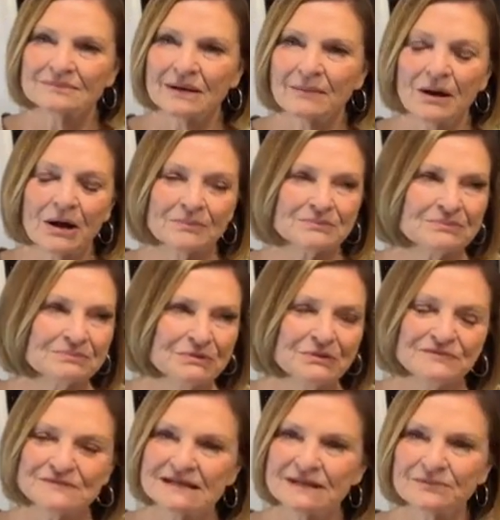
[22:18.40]
my mom
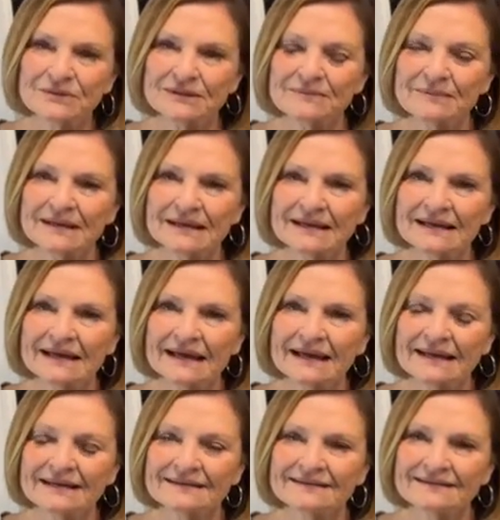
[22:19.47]
moved in with me
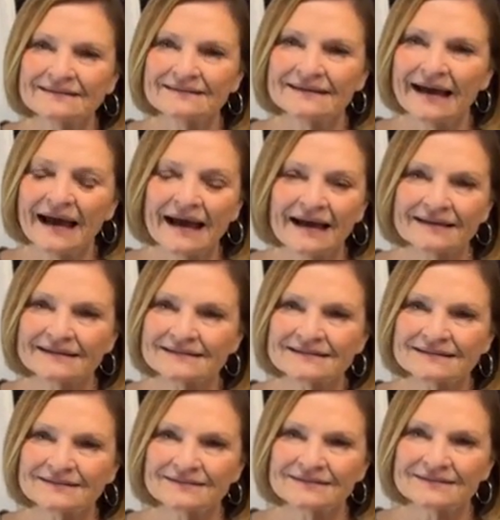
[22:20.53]
and died at